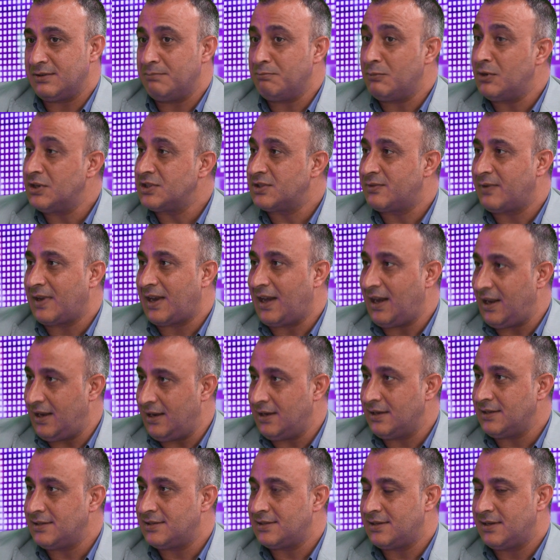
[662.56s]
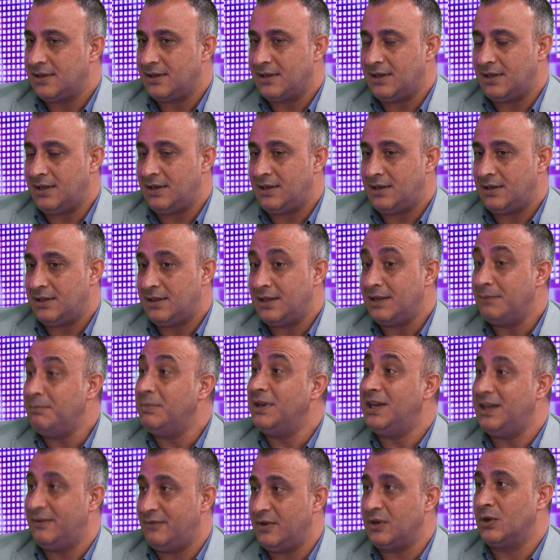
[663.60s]
most clients, they
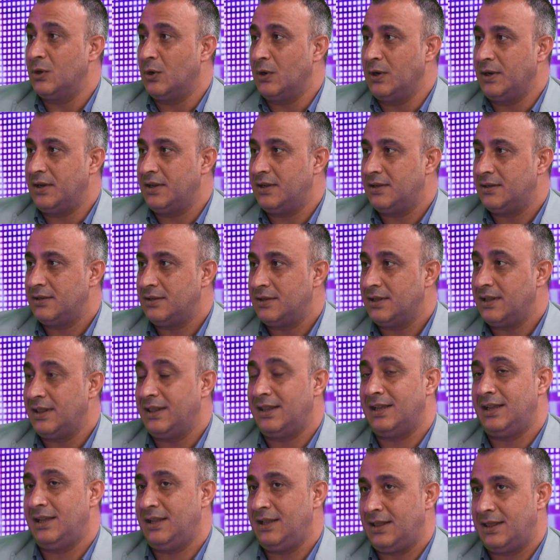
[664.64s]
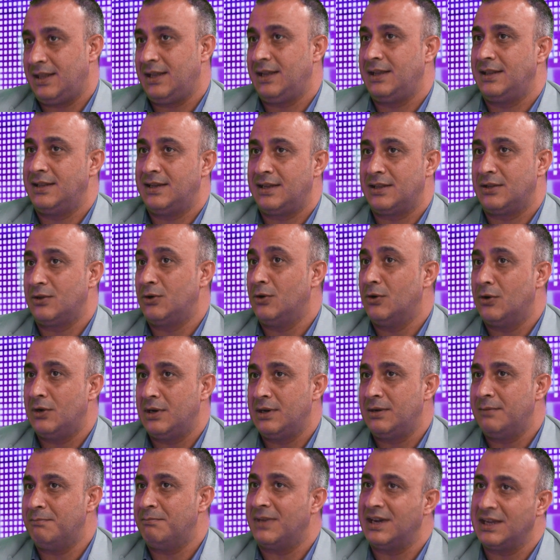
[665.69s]
believe in gold. They think that
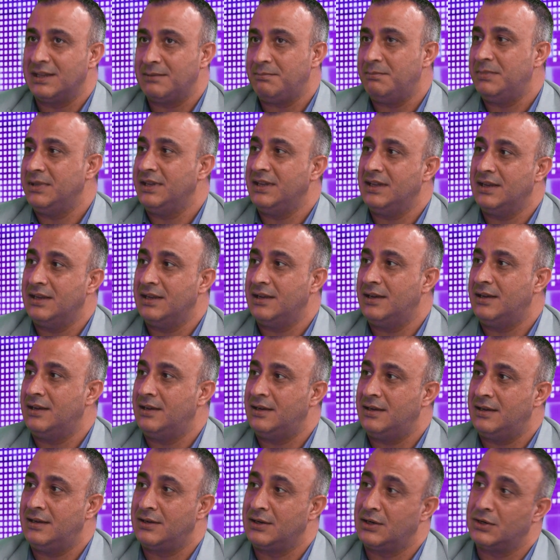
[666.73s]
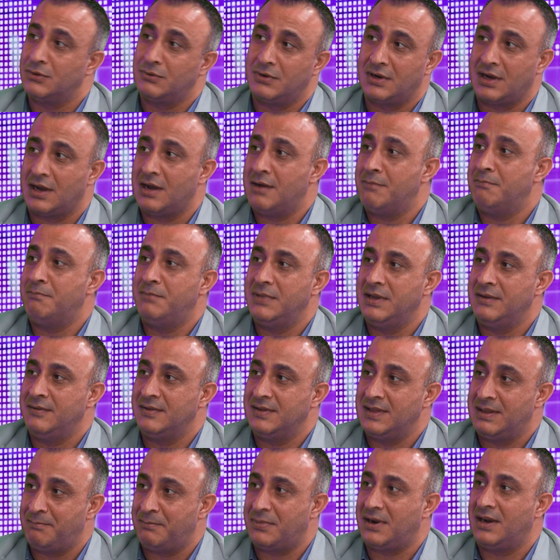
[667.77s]
gold might be growing up.
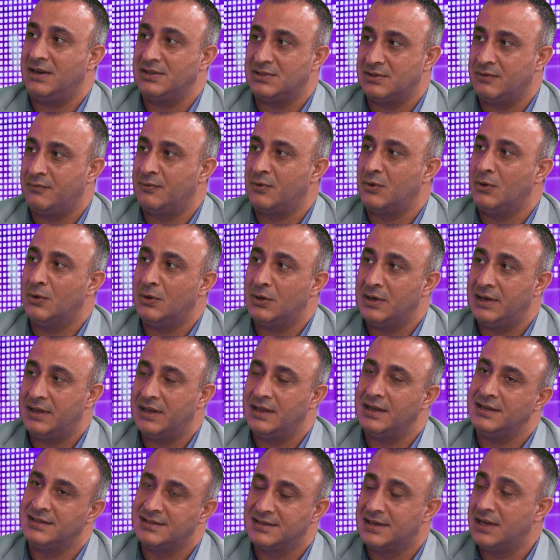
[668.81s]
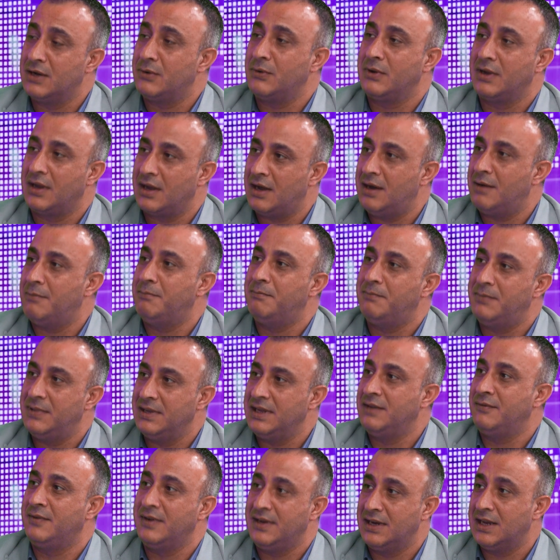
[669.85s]
The price of gold is going up
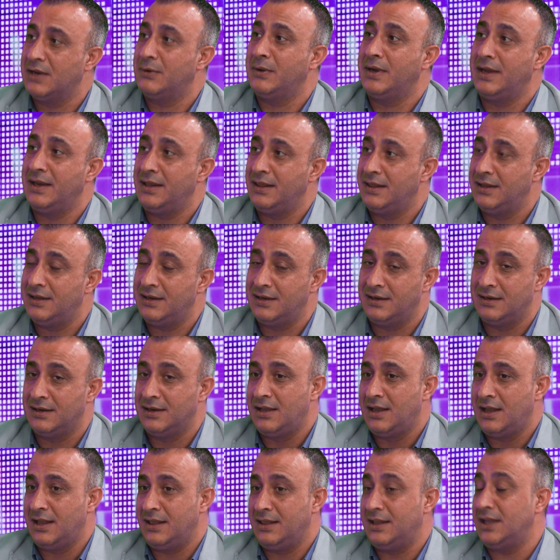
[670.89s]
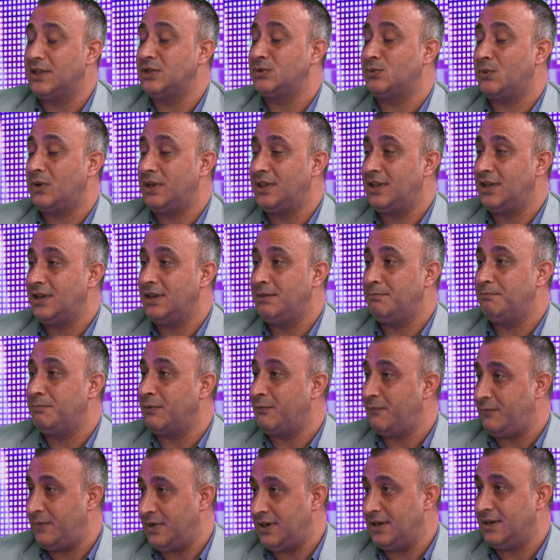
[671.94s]
every now and then. That's why they
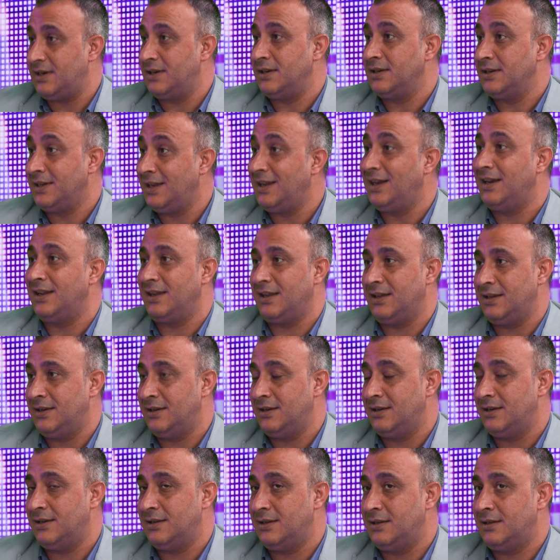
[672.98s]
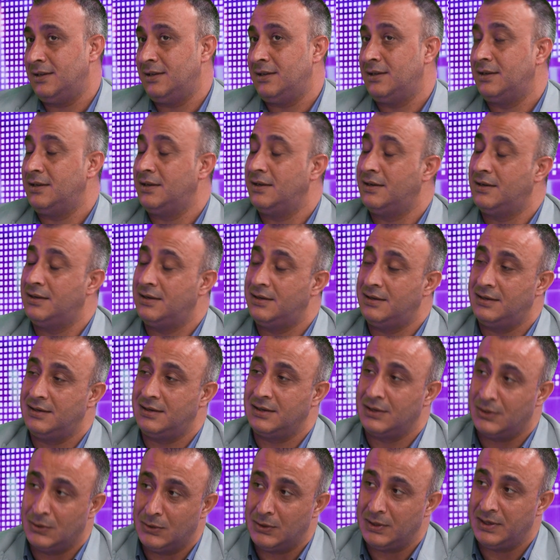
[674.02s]
prefer dealing in
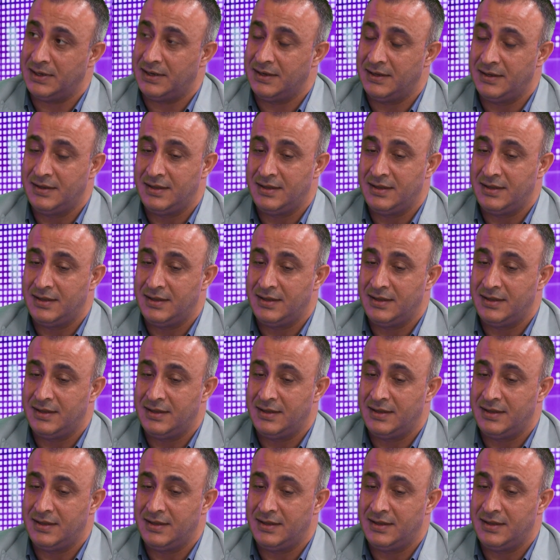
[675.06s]
gold.